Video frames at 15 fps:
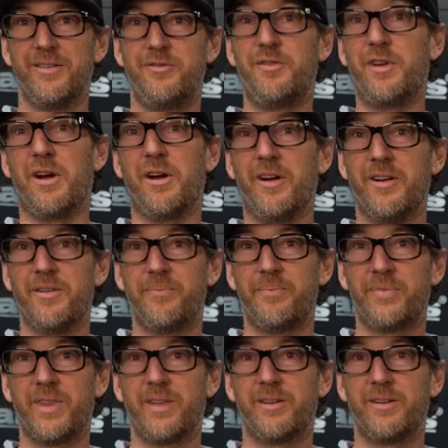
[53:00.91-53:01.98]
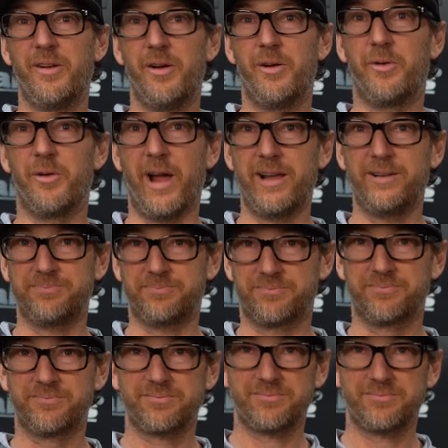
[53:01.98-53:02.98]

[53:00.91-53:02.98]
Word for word: fear. Oh, dude, right? it's done.